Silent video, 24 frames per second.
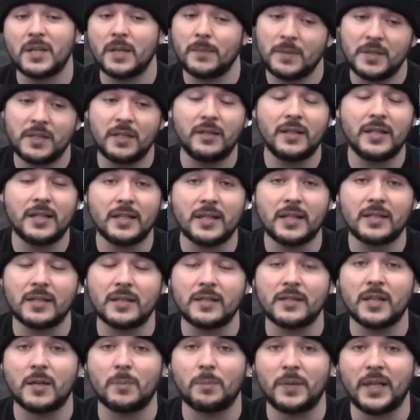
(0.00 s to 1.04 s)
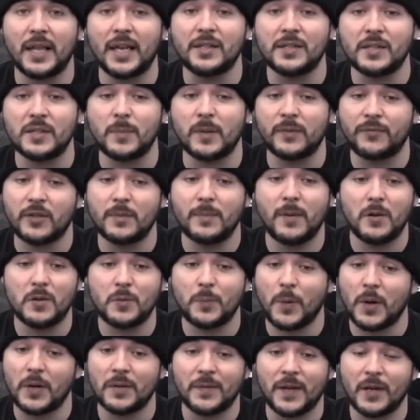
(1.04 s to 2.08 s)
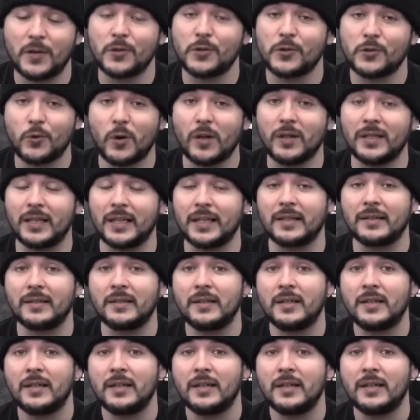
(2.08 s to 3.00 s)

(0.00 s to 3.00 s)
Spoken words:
Some still exist in some places, but for the most part, they're struggling.